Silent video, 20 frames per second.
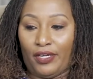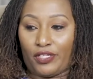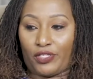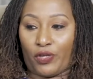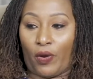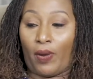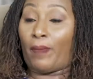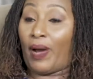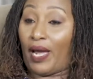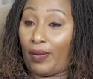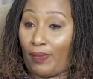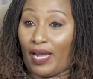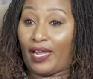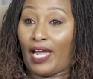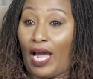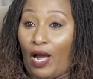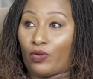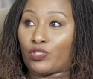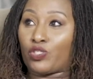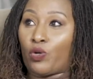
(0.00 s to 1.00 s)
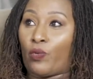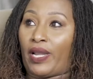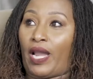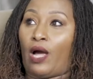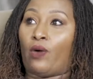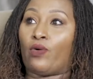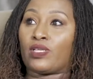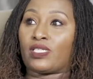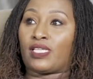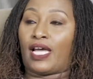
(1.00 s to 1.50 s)
So I bought my yeah, so when
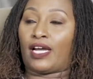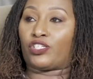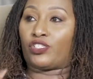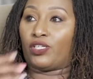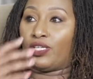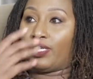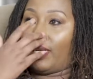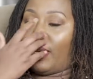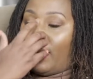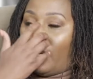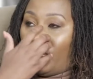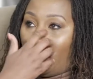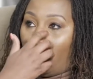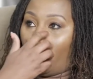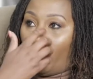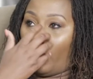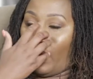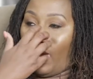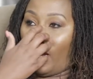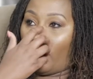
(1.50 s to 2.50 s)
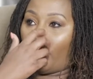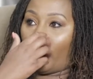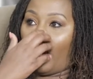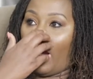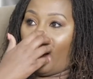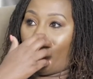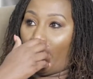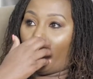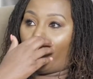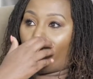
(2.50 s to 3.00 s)
I was actually in when I hadn't
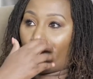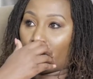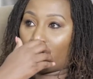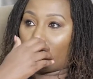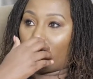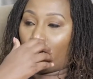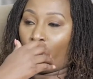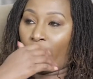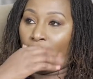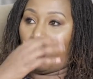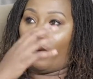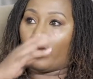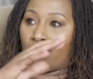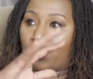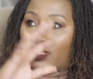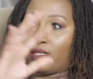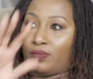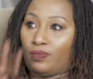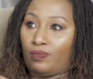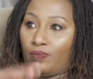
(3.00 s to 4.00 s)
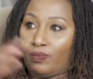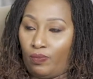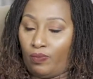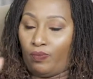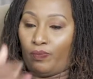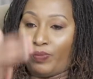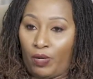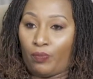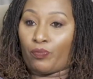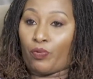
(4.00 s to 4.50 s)
got my first when I was
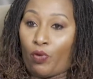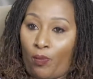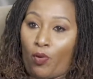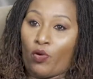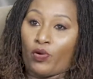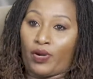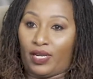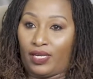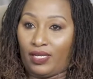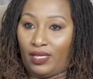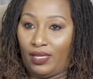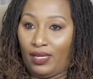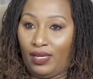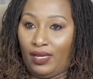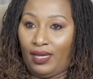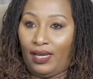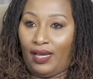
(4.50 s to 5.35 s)
being promoted,